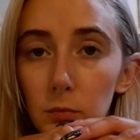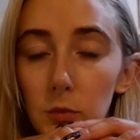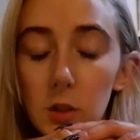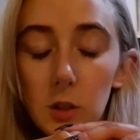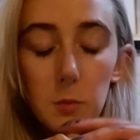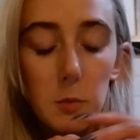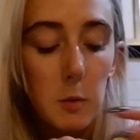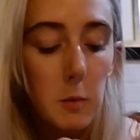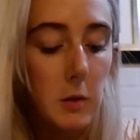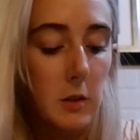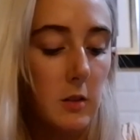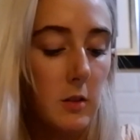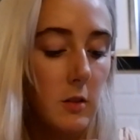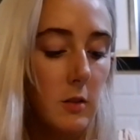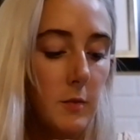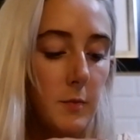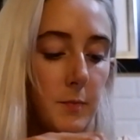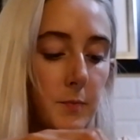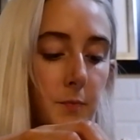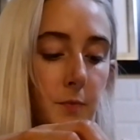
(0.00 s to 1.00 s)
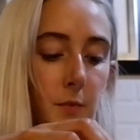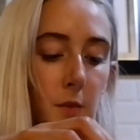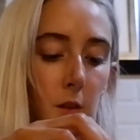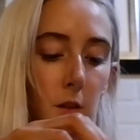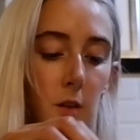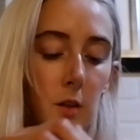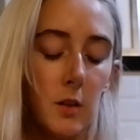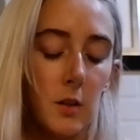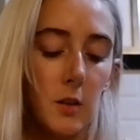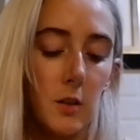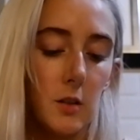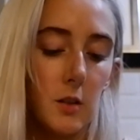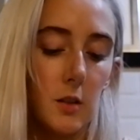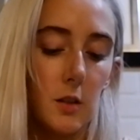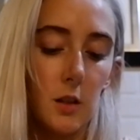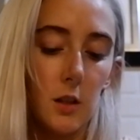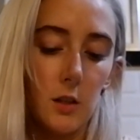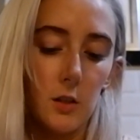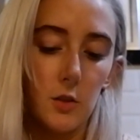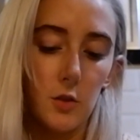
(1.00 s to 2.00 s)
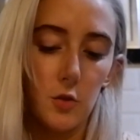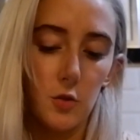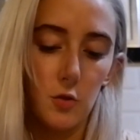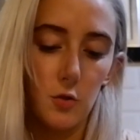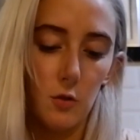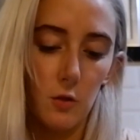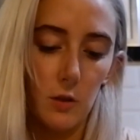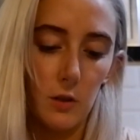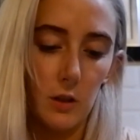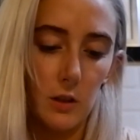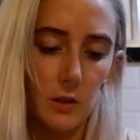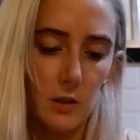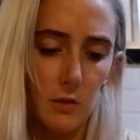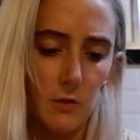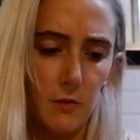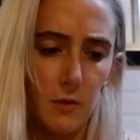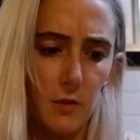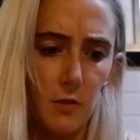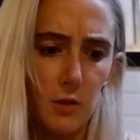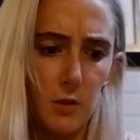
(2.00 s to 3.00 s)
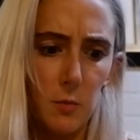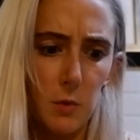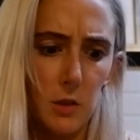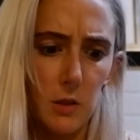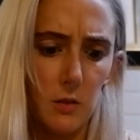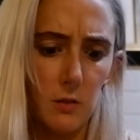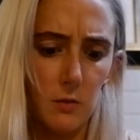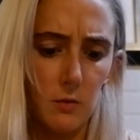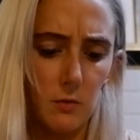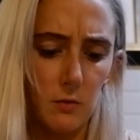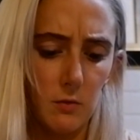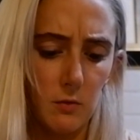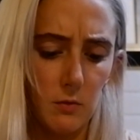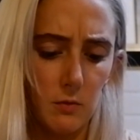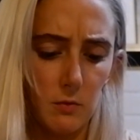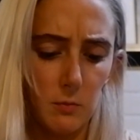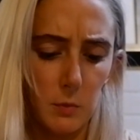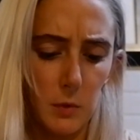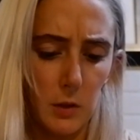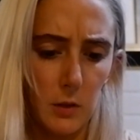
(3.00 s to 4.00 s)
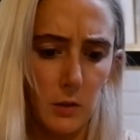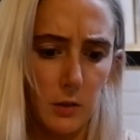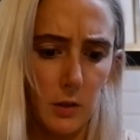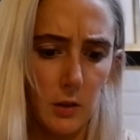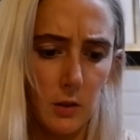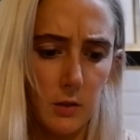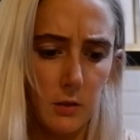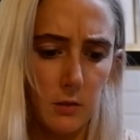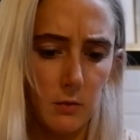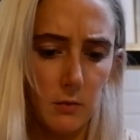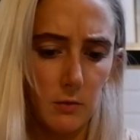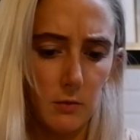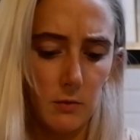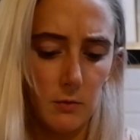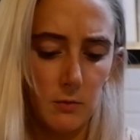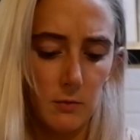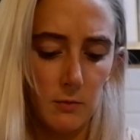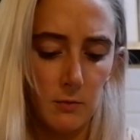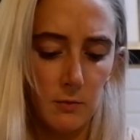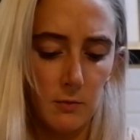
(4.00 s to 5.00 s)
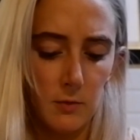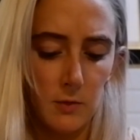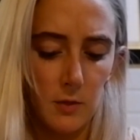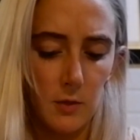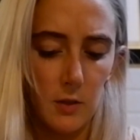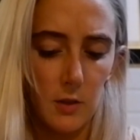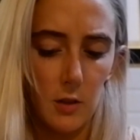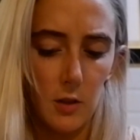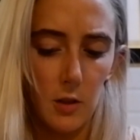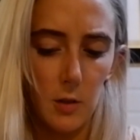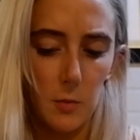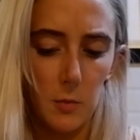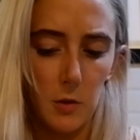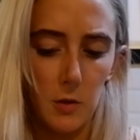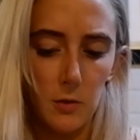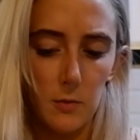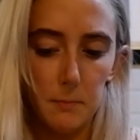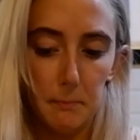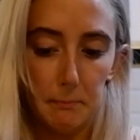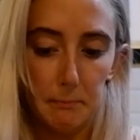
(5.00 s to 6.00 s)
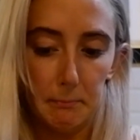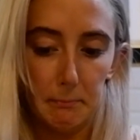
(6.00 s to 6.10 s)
That's a bit better. So let's try these out. It feels a bit melted. I hope not.